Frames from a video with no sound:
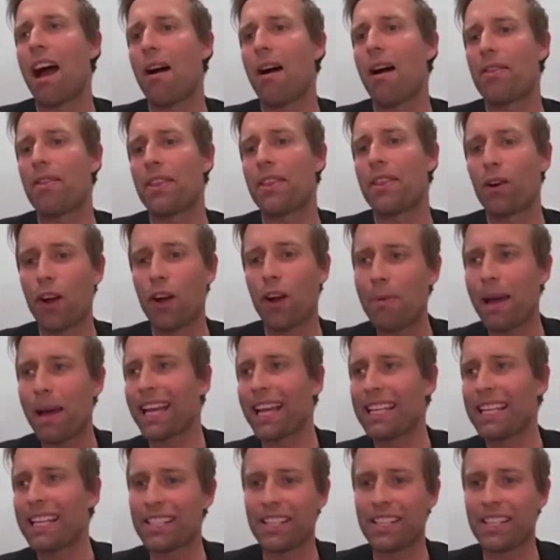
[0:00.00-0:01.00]
They'll go
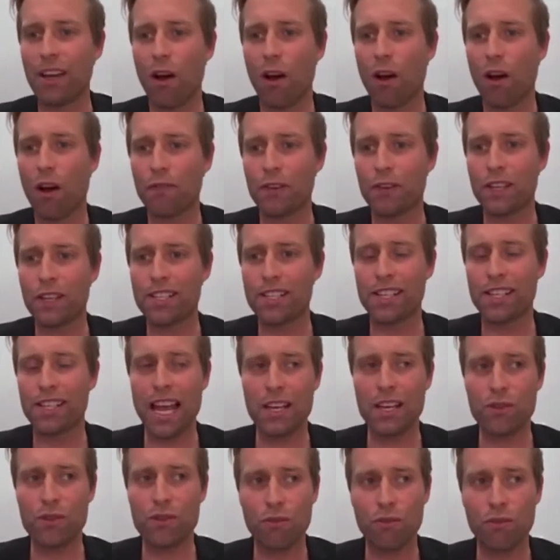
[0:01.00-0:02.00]
back into the office
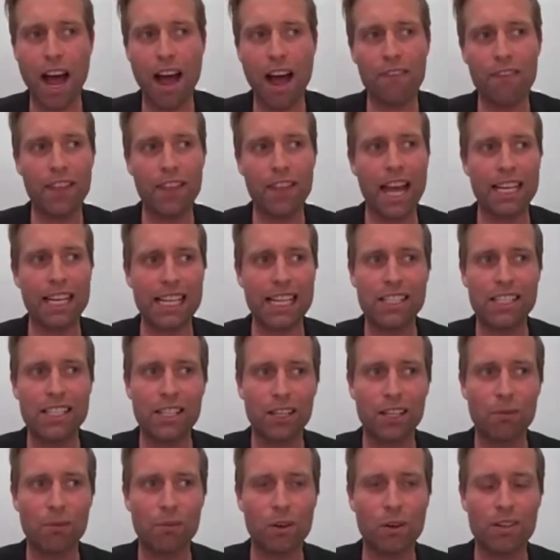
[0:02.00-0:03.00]
and draft that
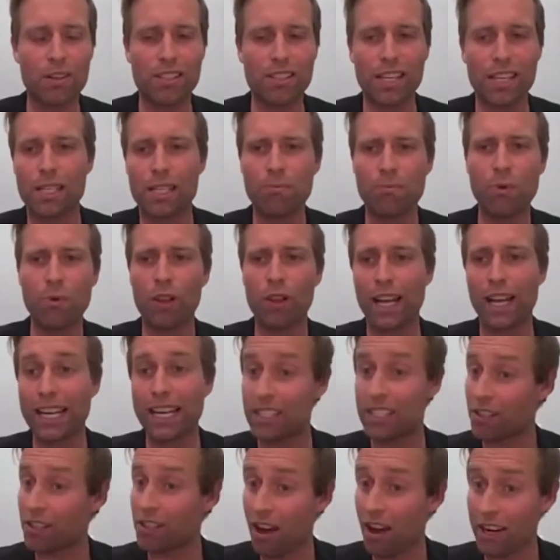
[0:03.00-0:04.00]
into it's more like
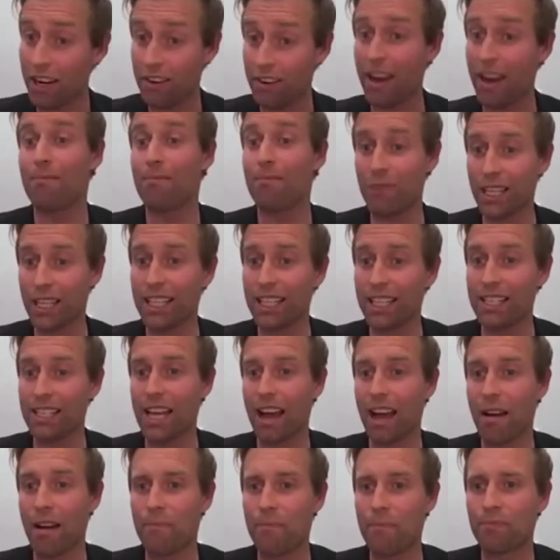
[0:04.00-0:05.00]
a diagram, really.
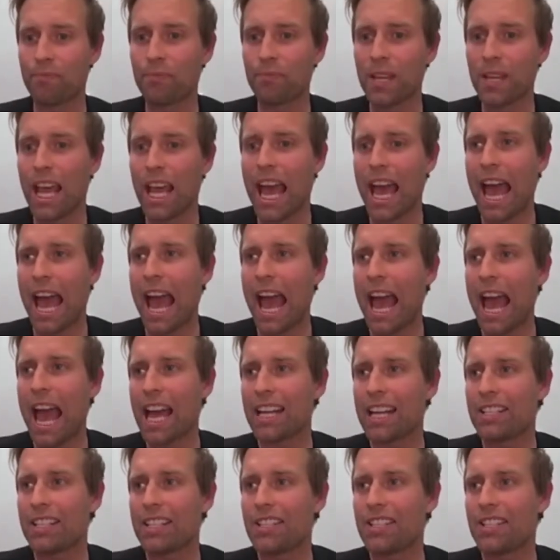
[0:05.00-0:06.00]

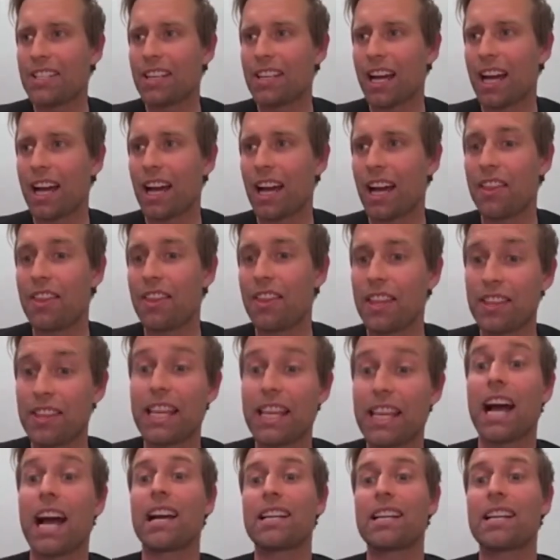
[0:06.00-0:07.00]
And then
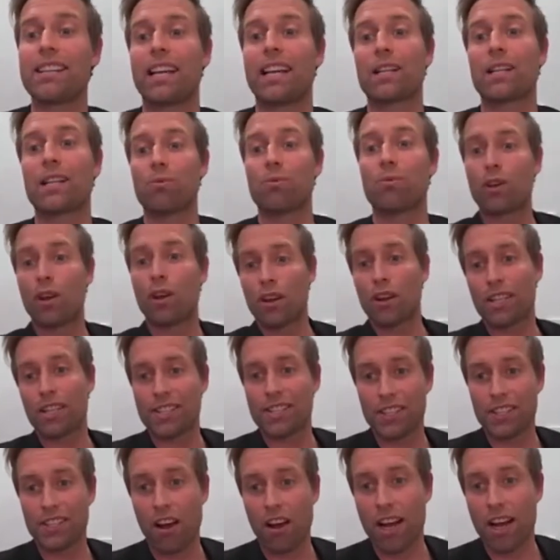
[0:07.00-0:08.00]
the architect will go to
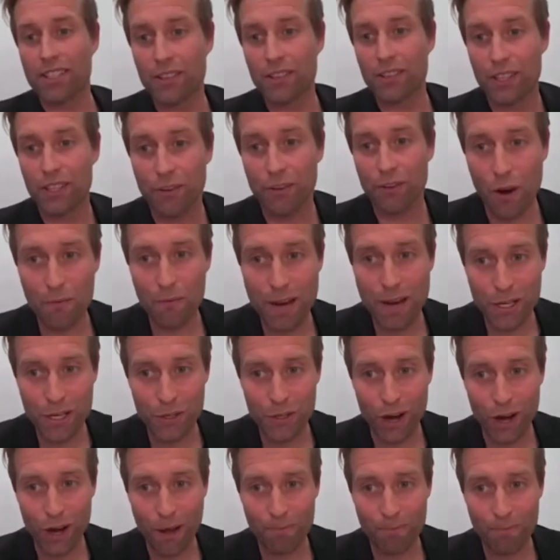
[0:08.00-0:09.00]
site, do their own
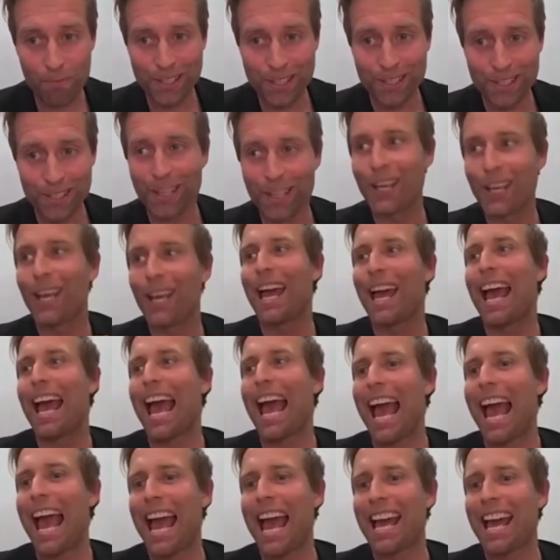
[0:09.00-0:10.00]
measure ups,
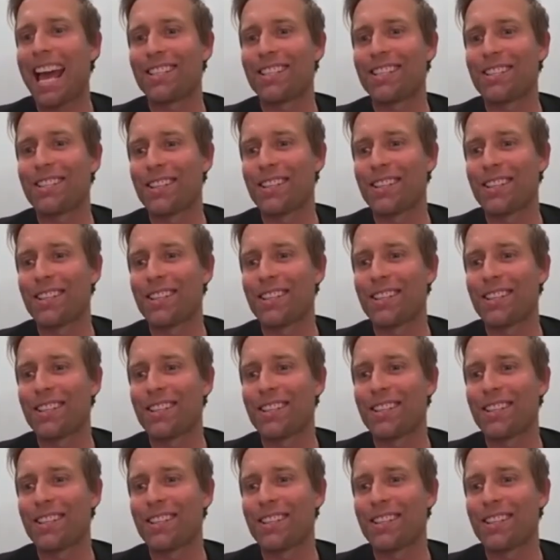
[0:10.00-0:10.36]
and